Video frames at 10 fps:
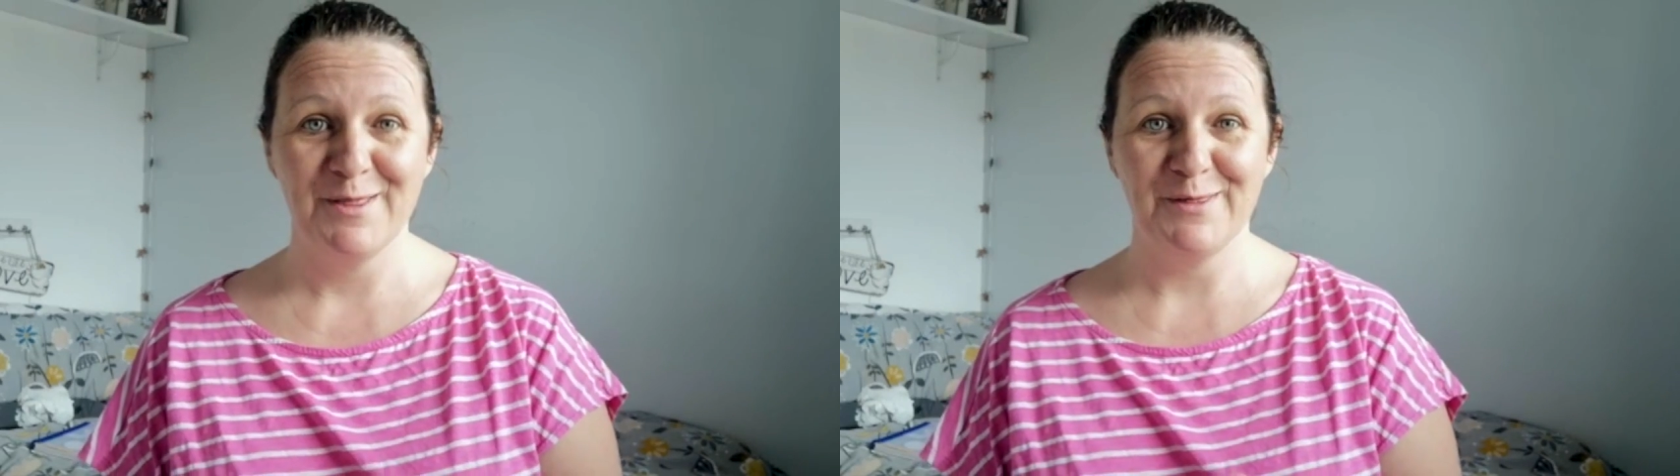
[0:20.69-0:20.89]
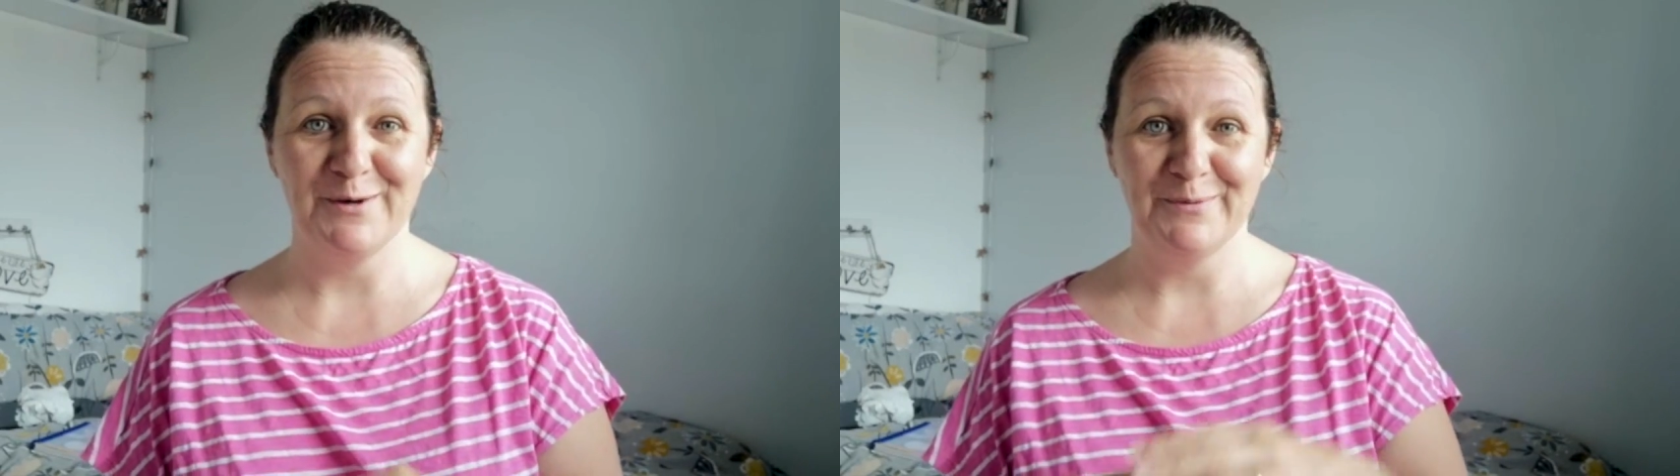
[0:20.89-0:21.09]

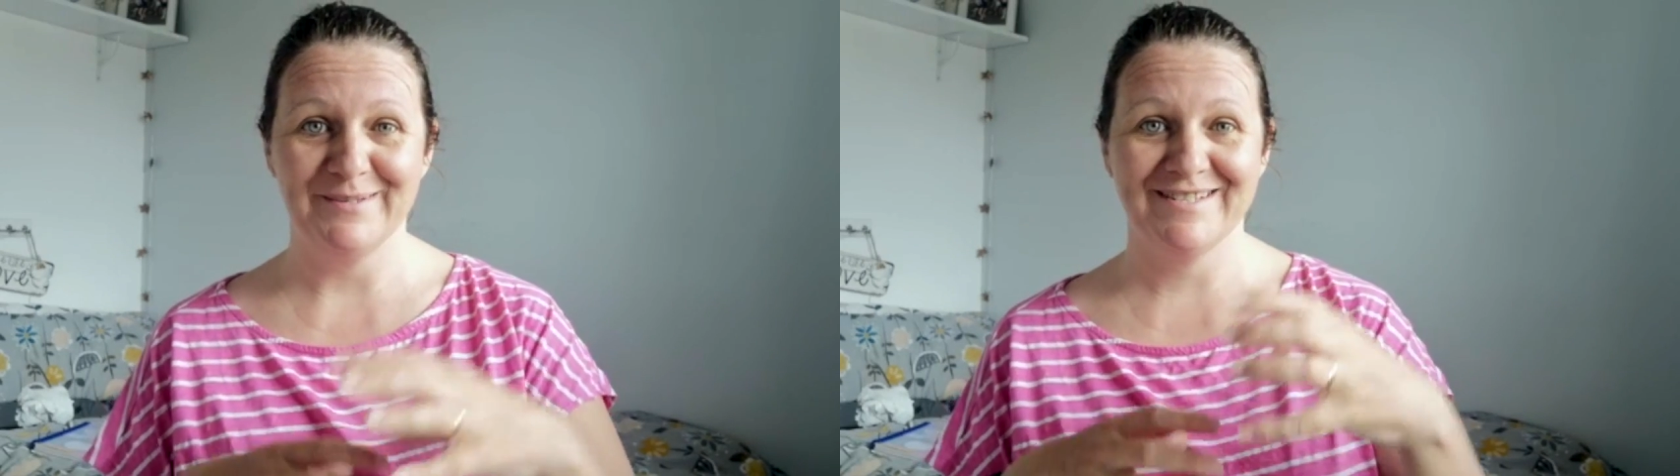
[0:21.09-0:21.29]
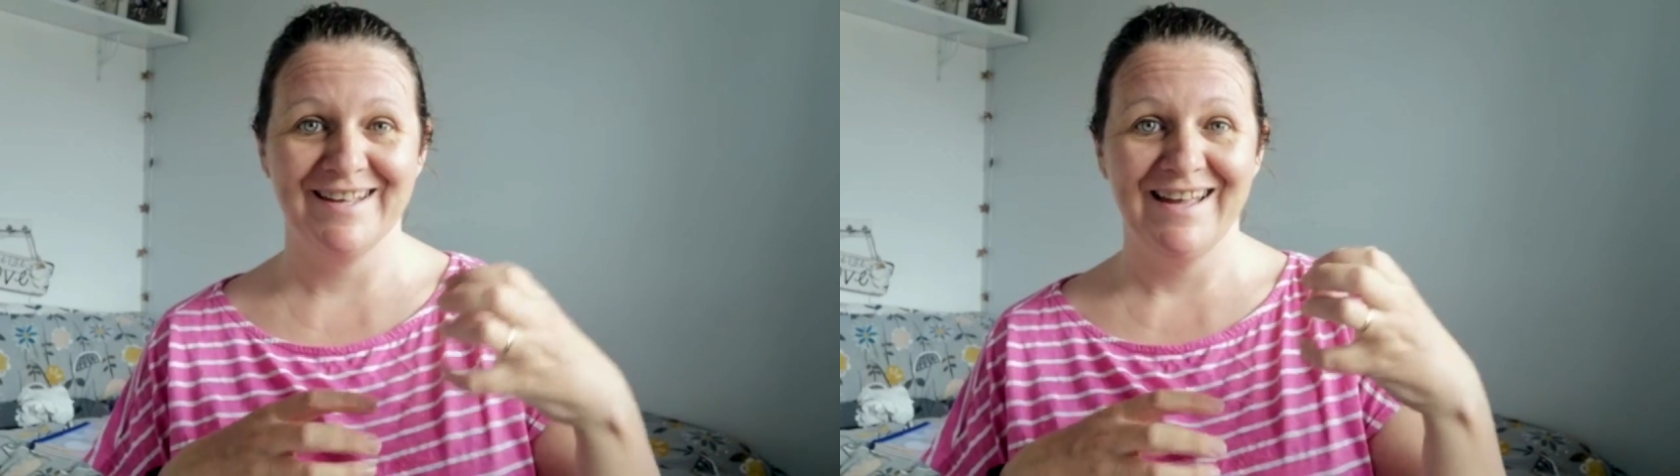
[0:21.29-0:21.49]

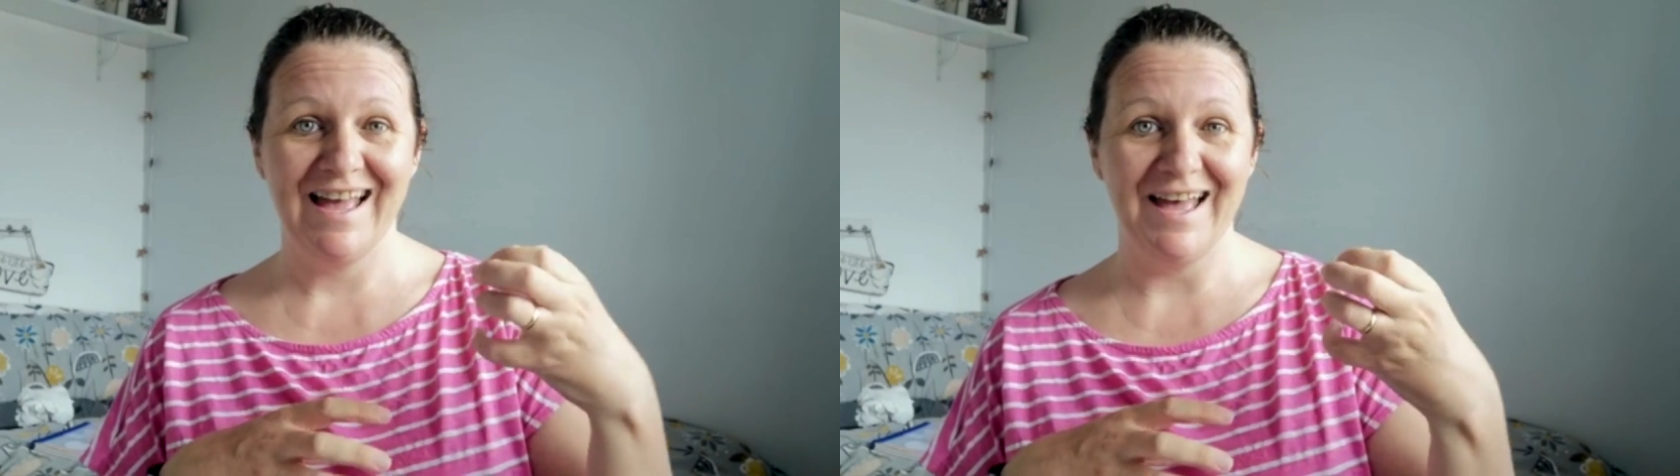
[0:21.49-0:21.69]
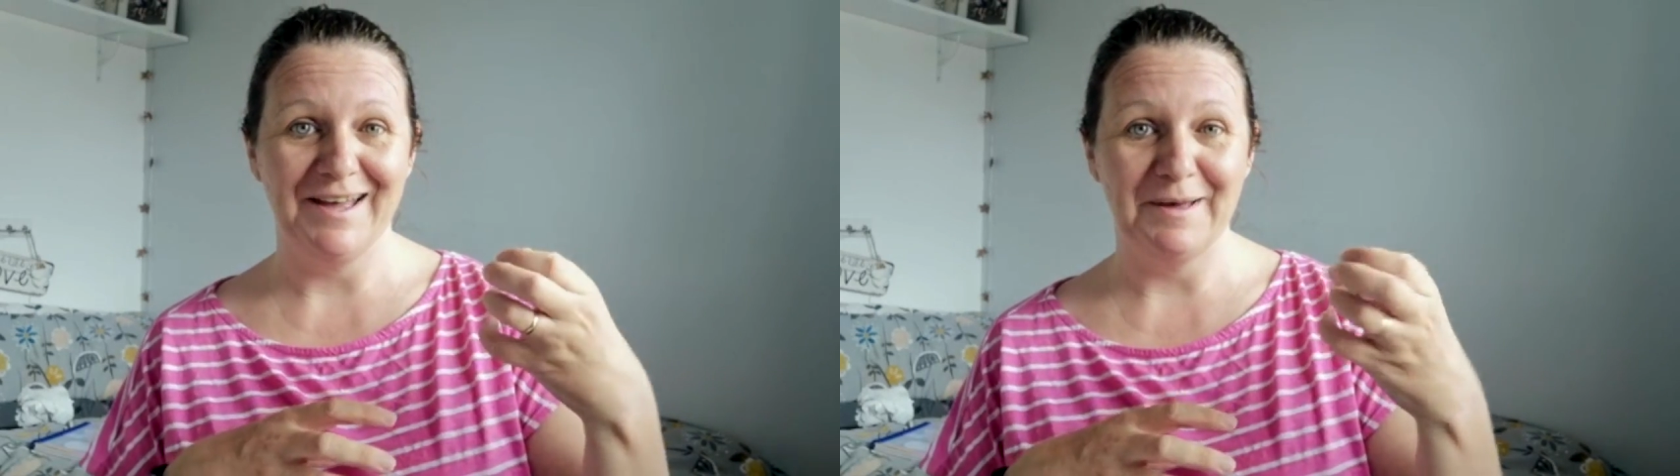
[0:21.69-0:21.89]
those
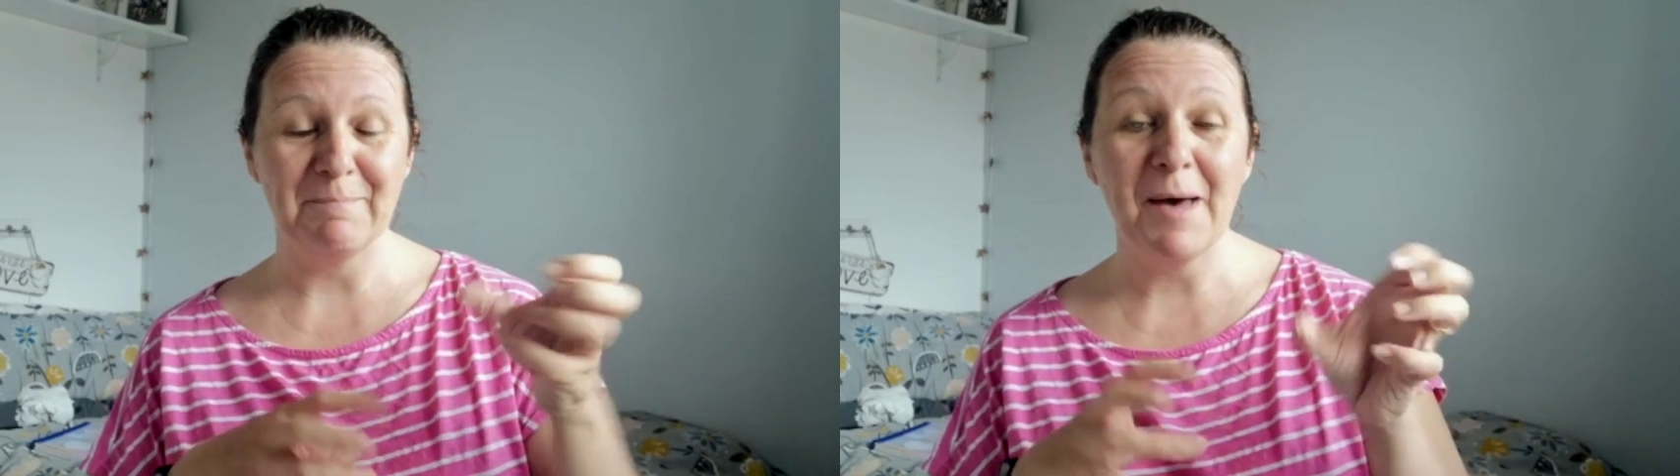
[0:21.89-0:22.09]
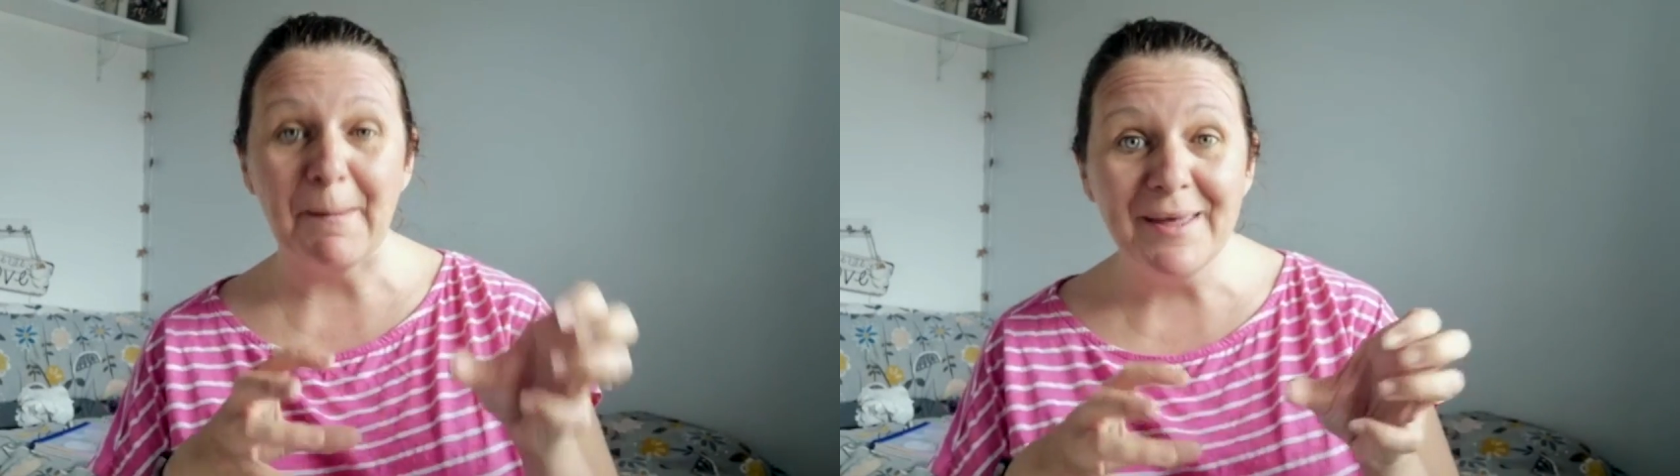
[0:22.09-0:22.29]
uh,
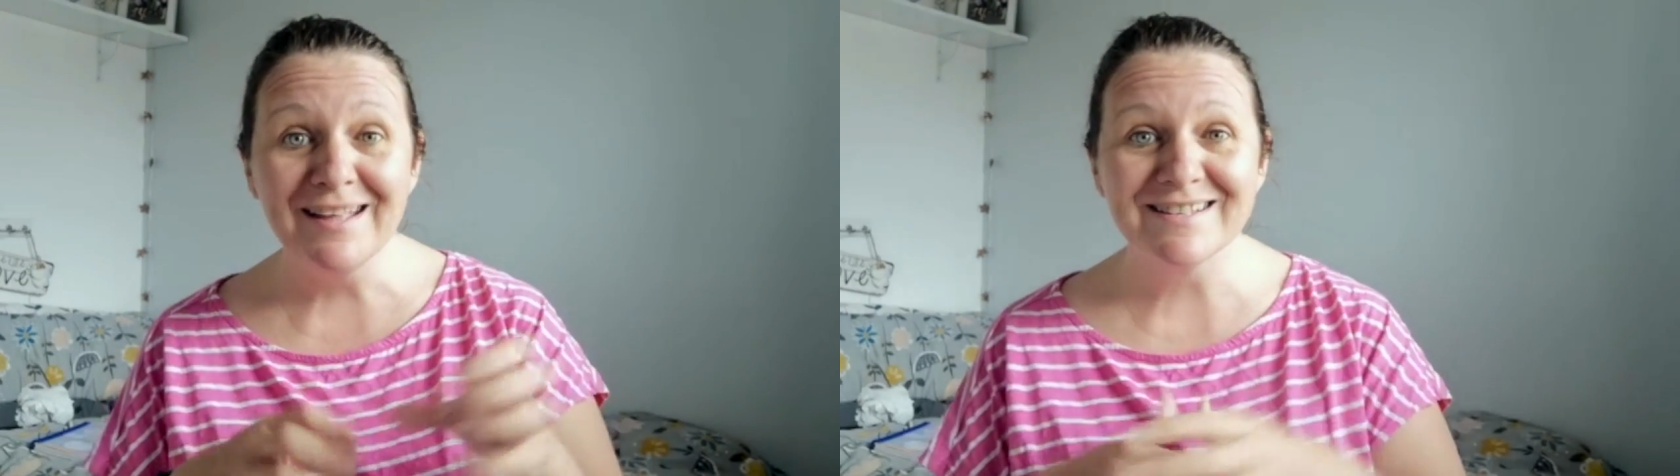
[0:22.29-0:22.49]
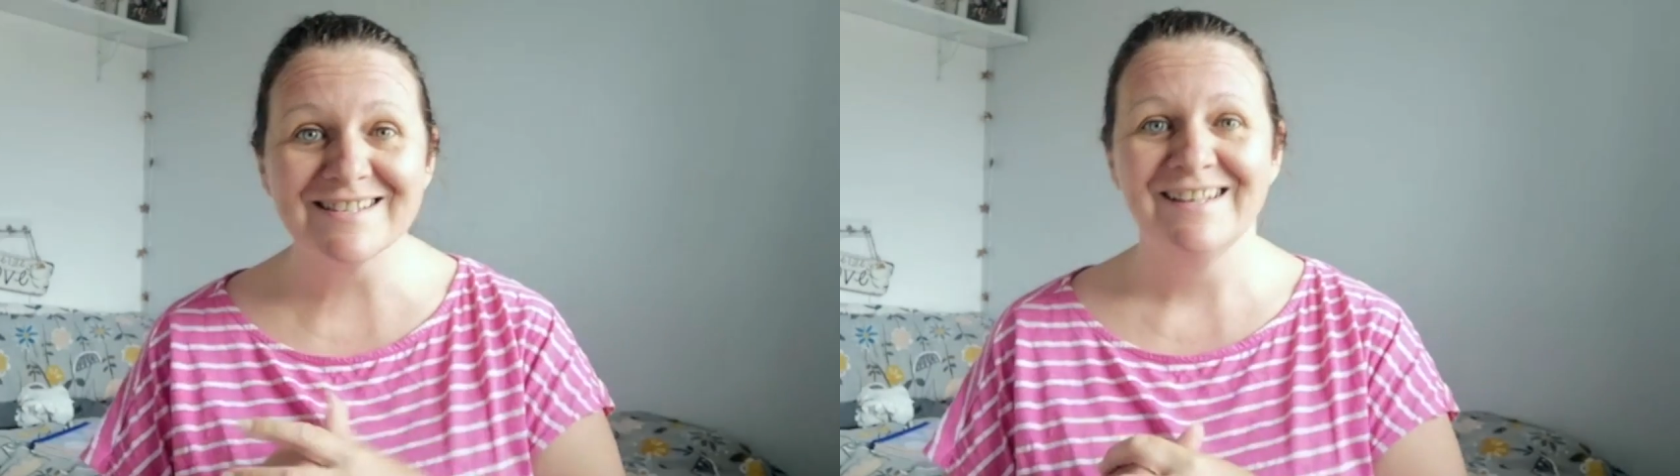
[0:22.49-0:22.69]

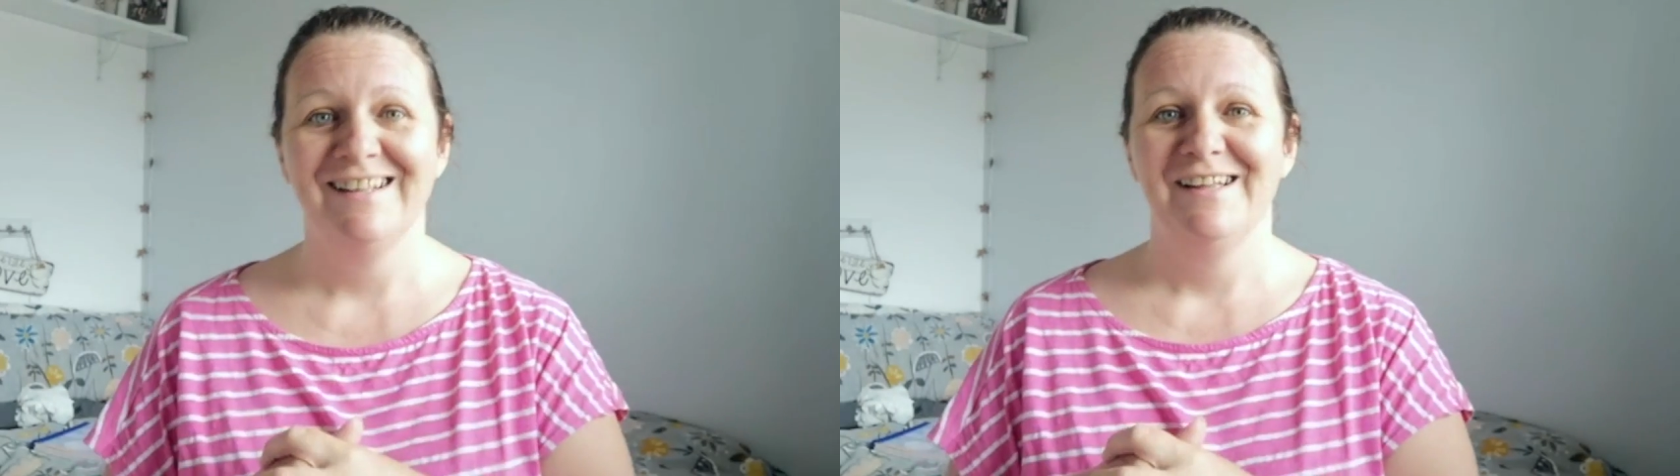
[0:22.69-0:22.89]
puppets.